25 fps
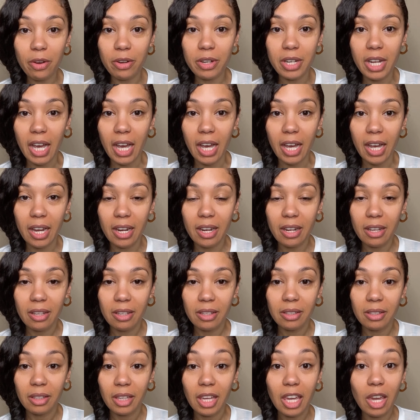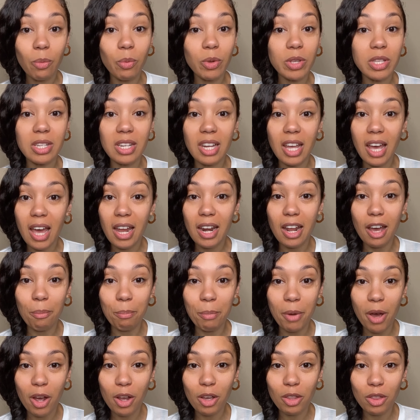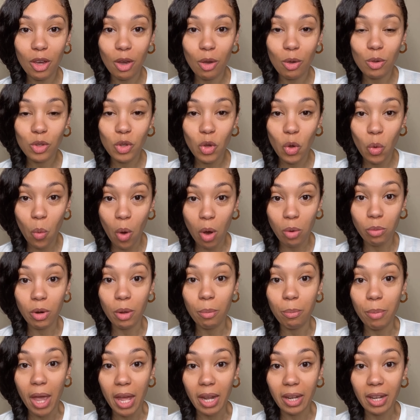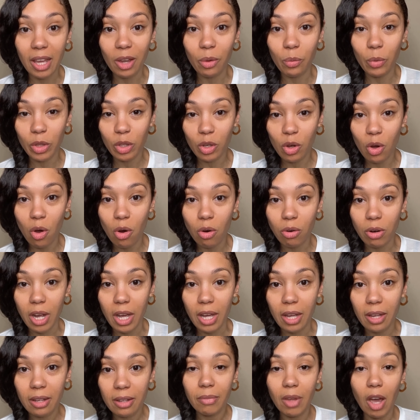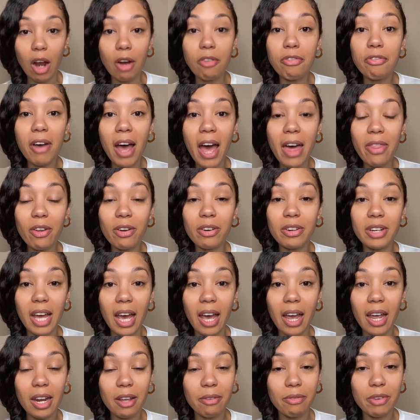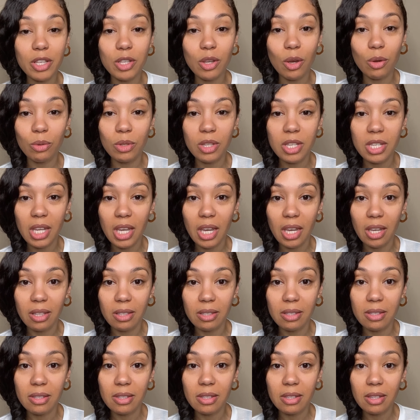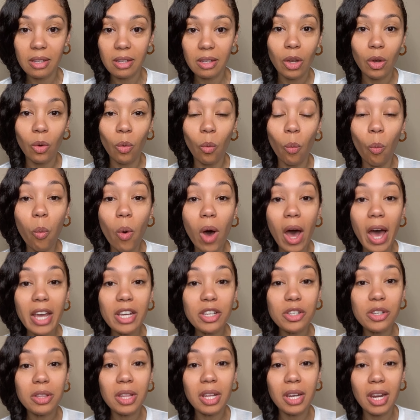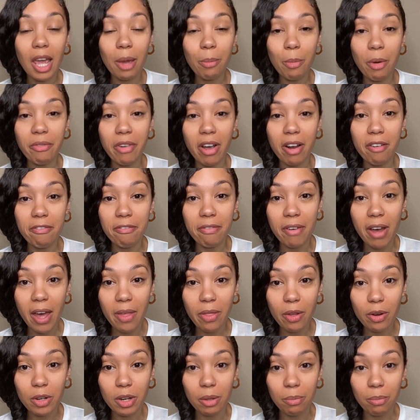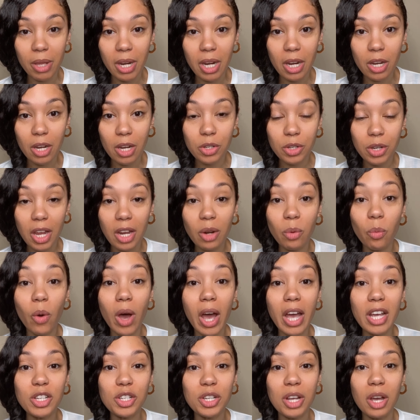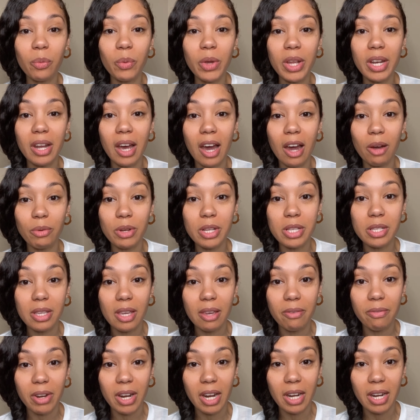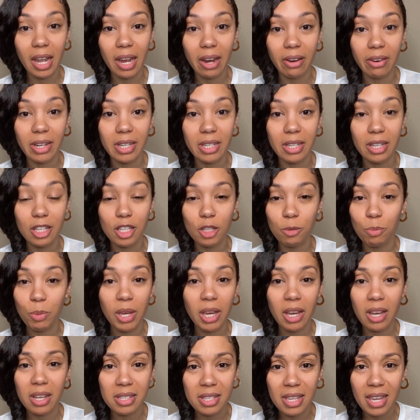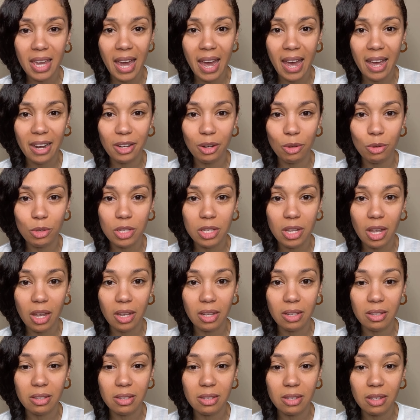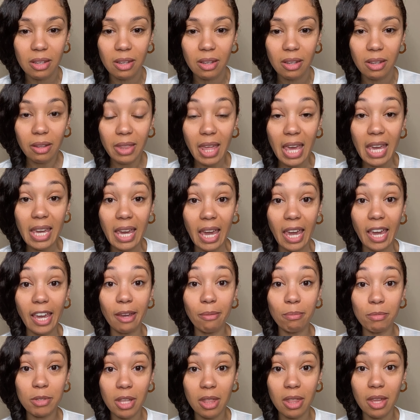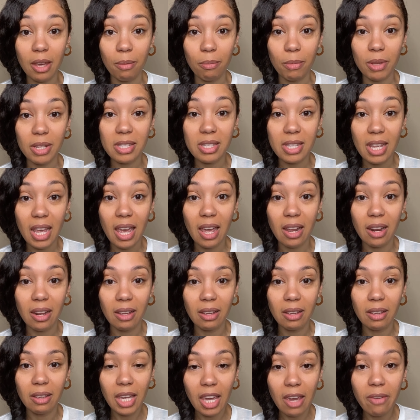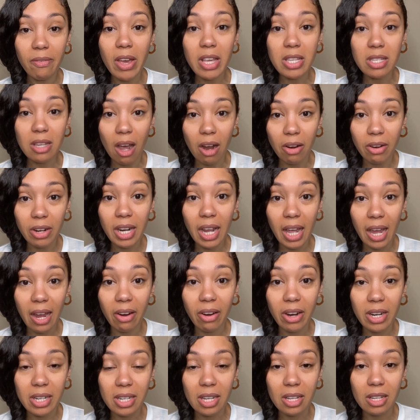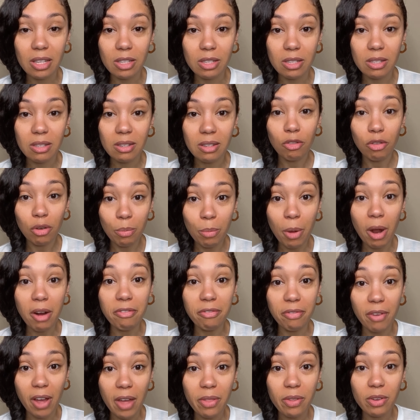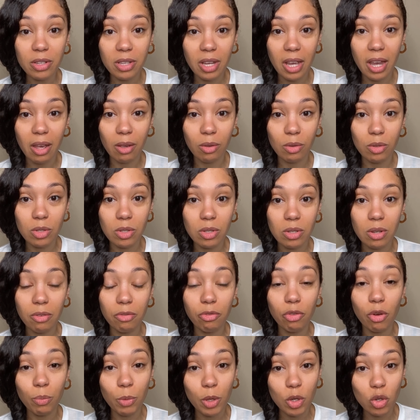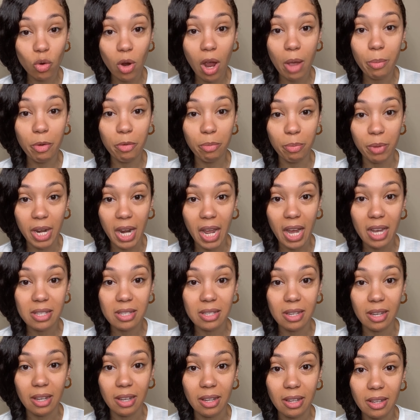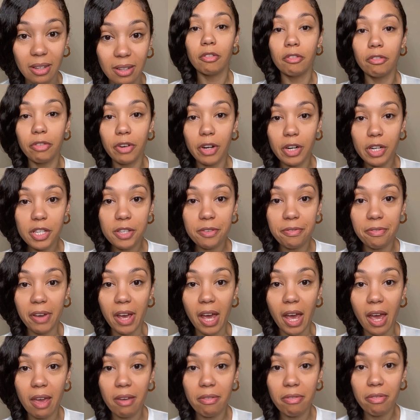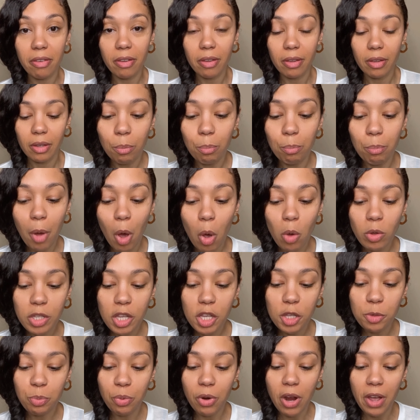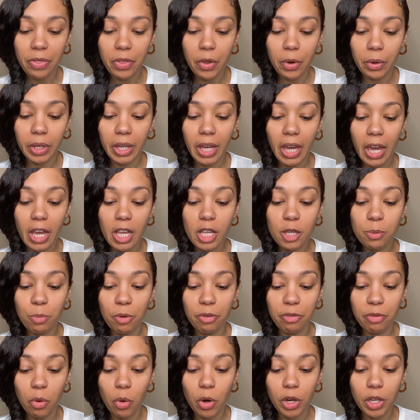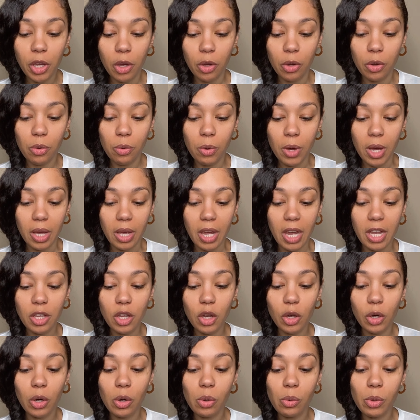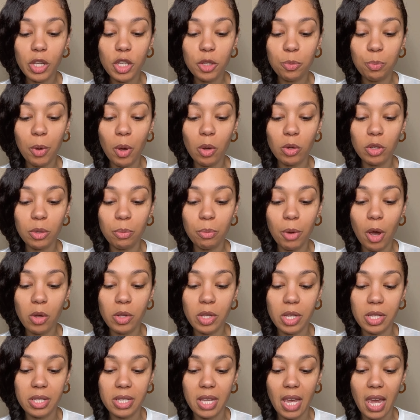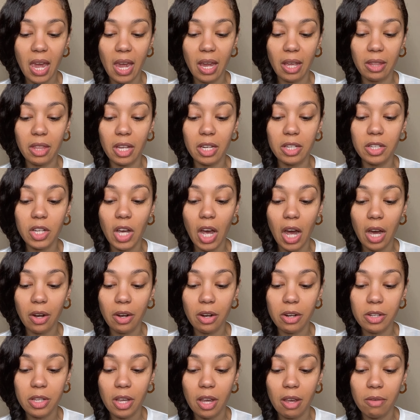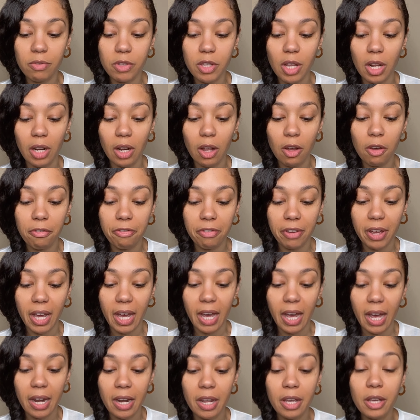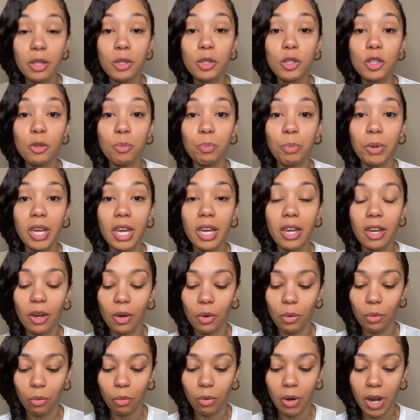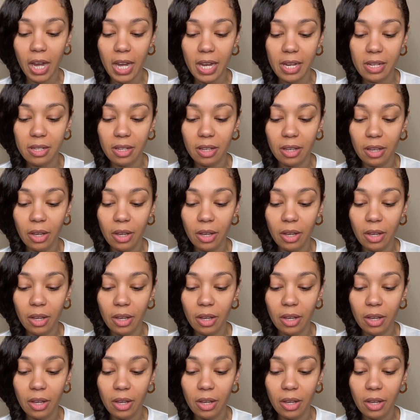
died. He was not among those who were rebelling with Korah. Our father died of his own sins. Why should the name of our father diminish, and why shall we not receive an inheritance because he had no sons? They came to them and said, Give us our inheritance from our father's house, from the tribe of Manasseh. Verse 5 Moses brought their case before Yahuwah, and Yahuwah spoke to Moses, saying, The daughters of Zelophehad speak right.